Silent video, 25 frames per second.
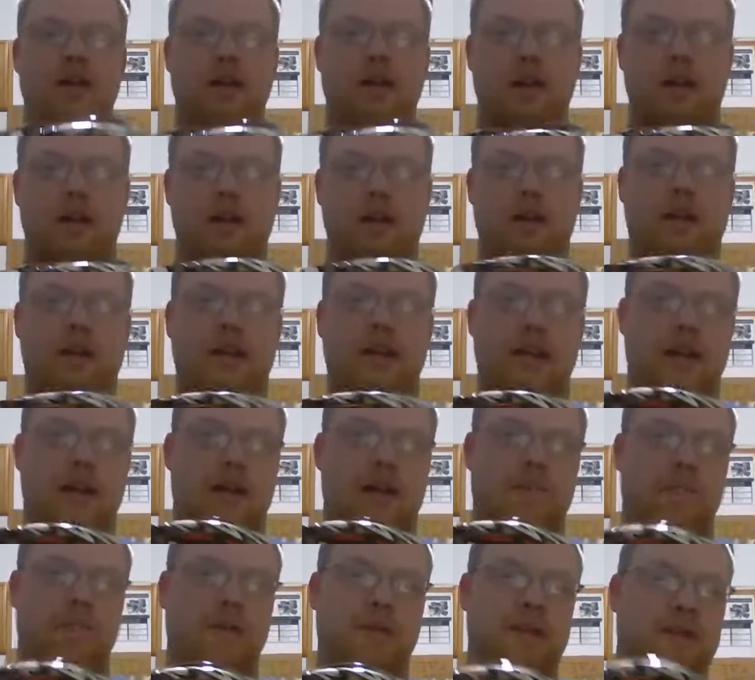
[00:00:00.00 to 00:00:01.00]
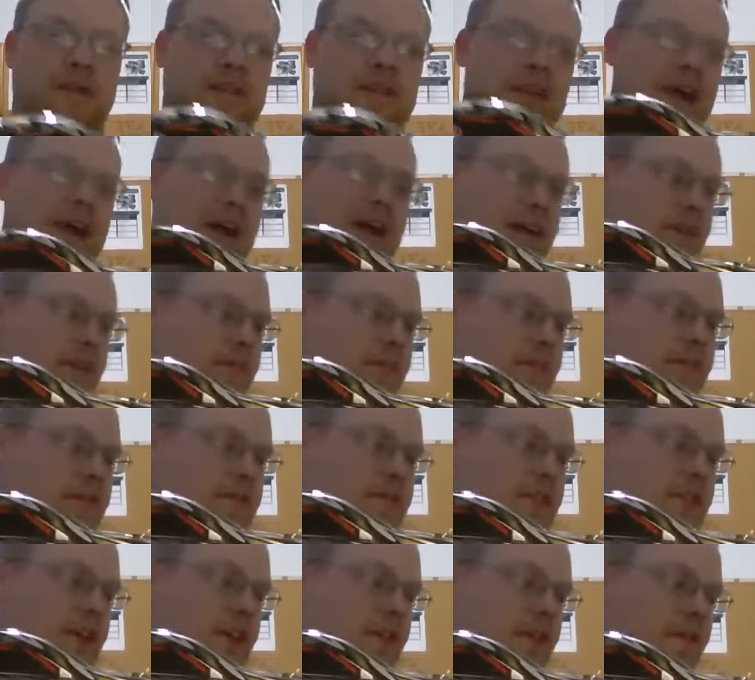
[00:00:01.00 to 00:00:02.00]
you can't beat that.
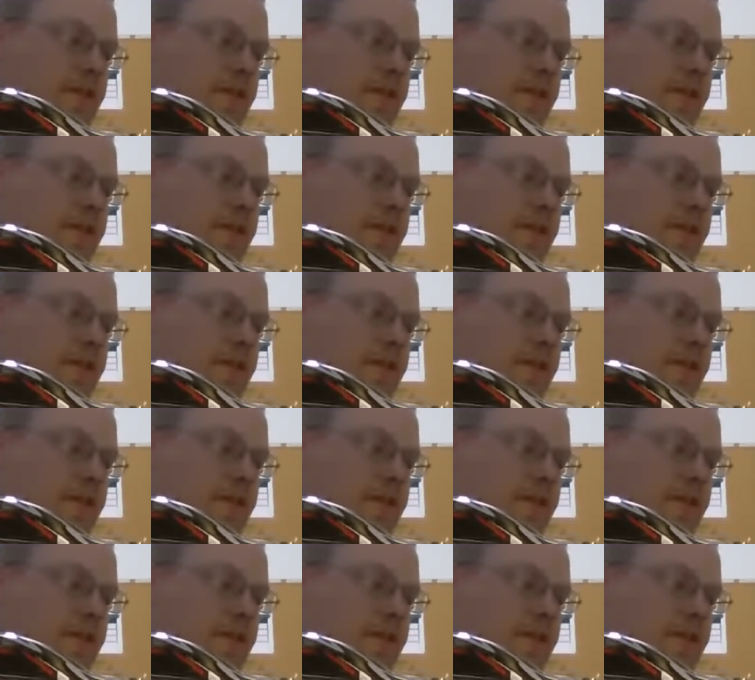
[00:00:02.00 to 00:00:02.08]
So,